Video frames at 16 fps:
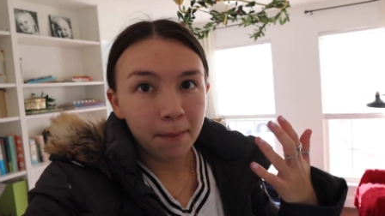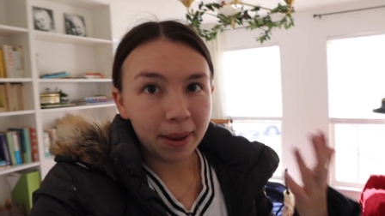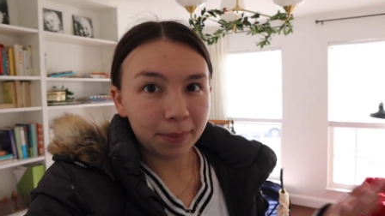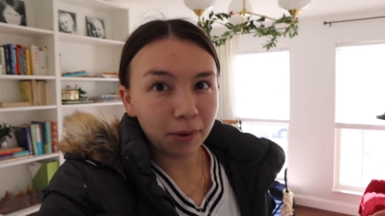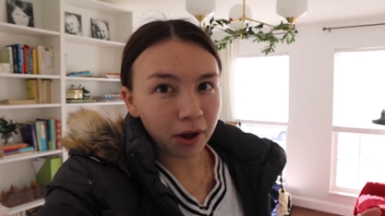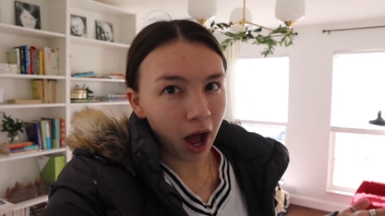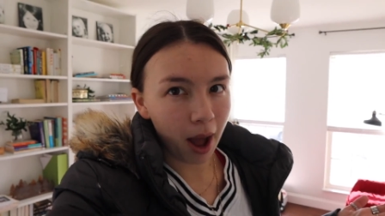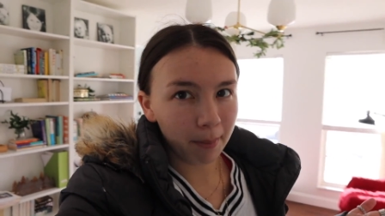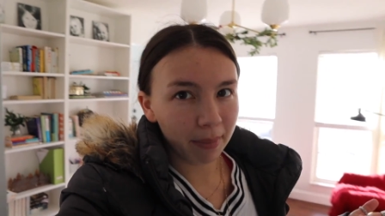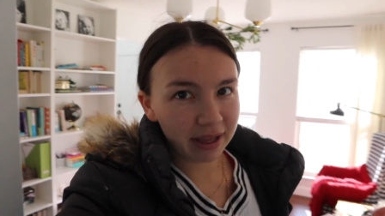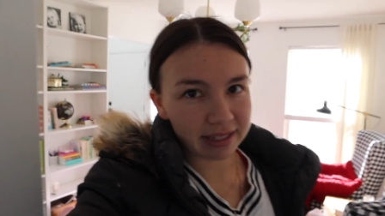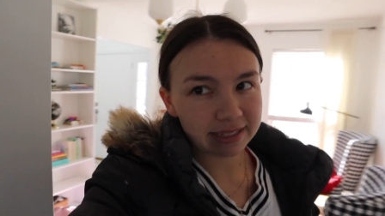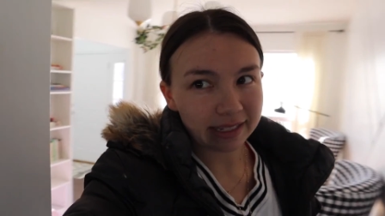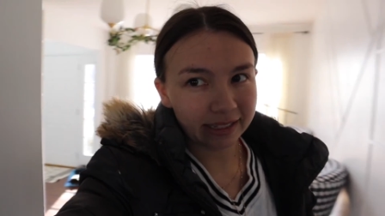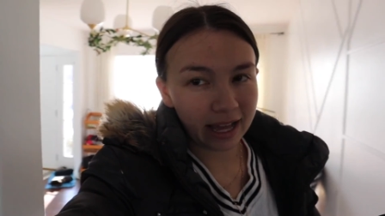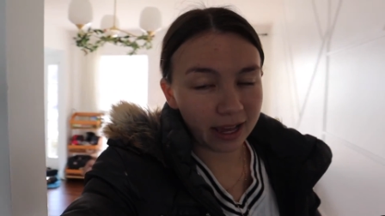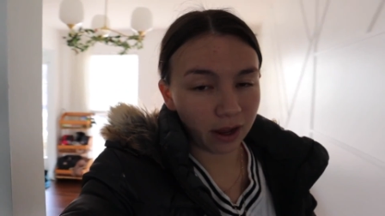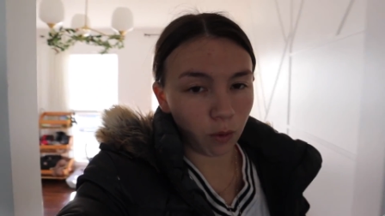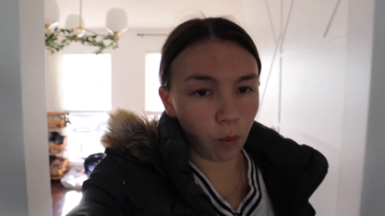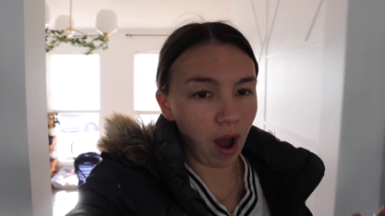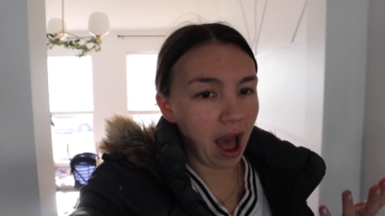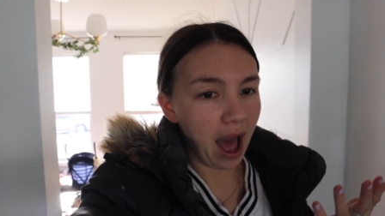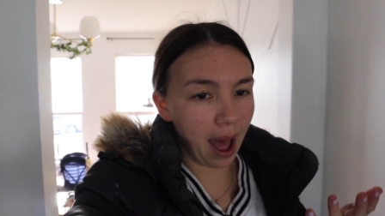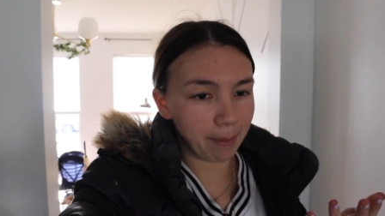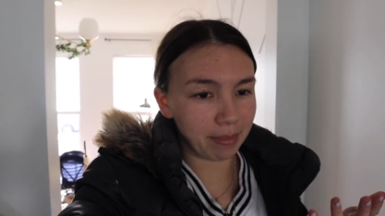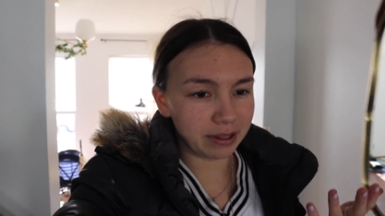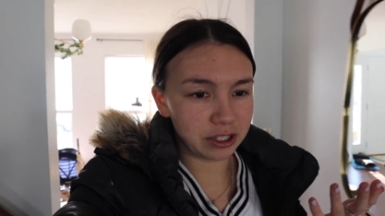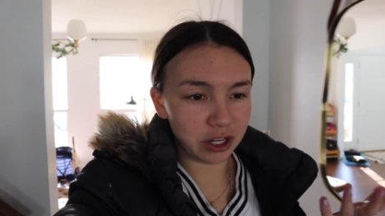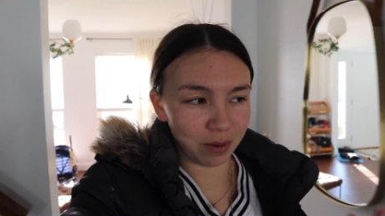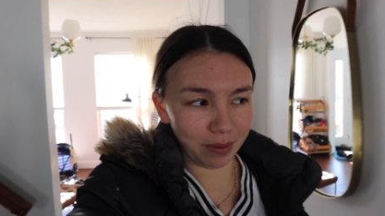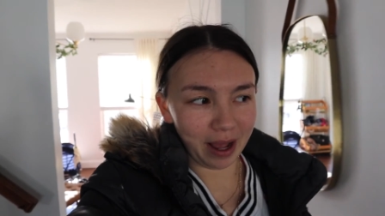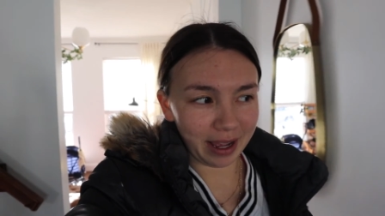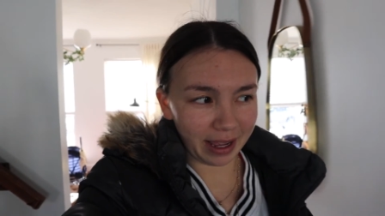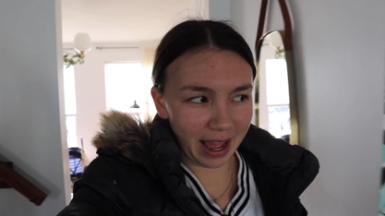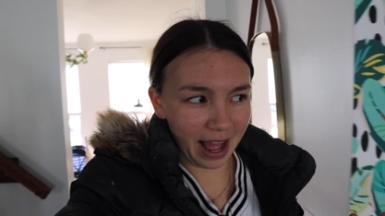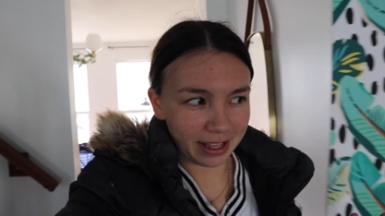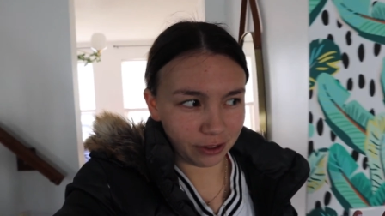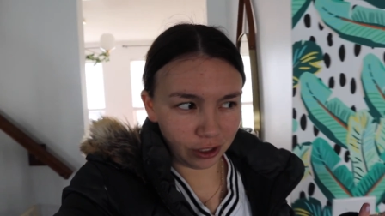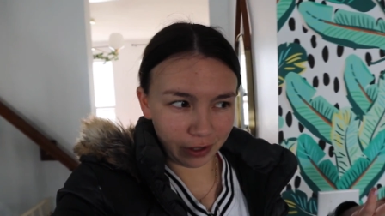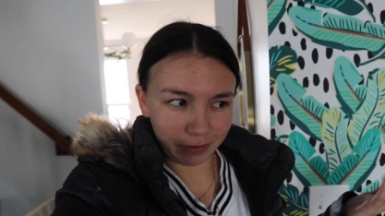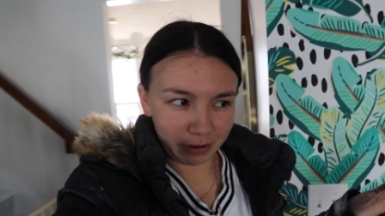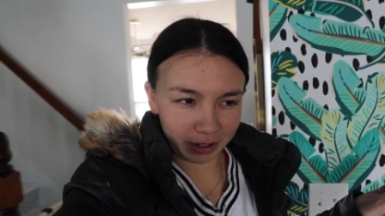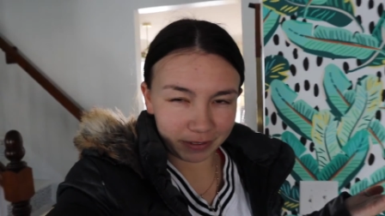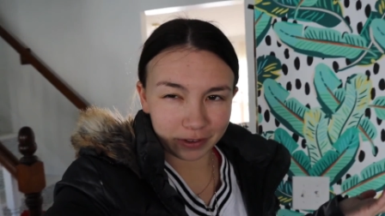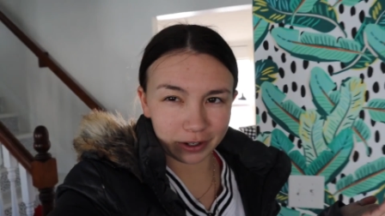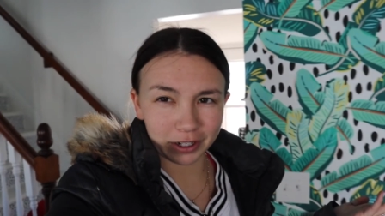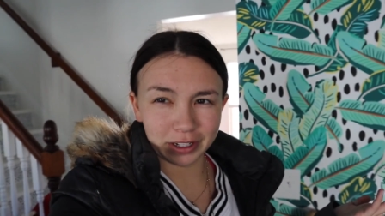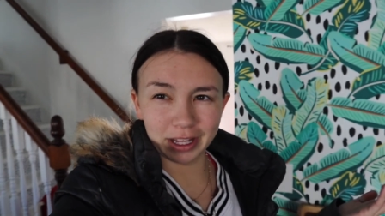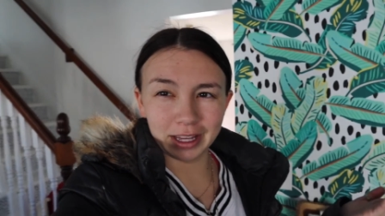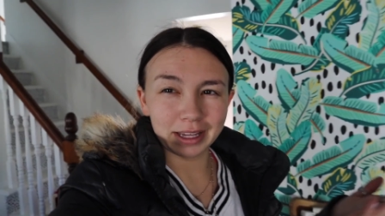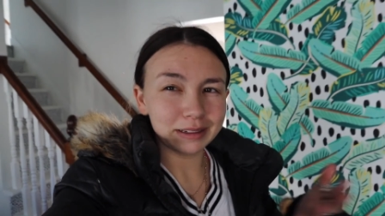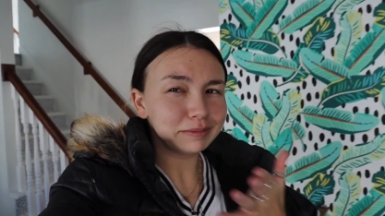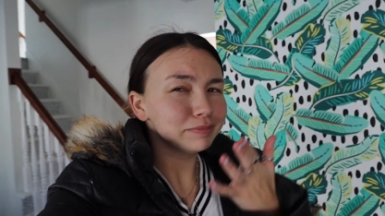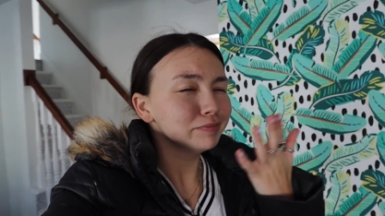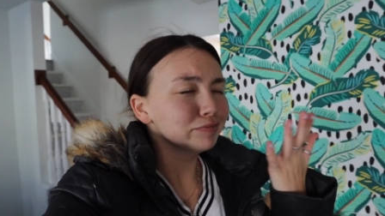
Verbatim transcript: people comment like, what happened to your black cat? Did you get rid of her? Like,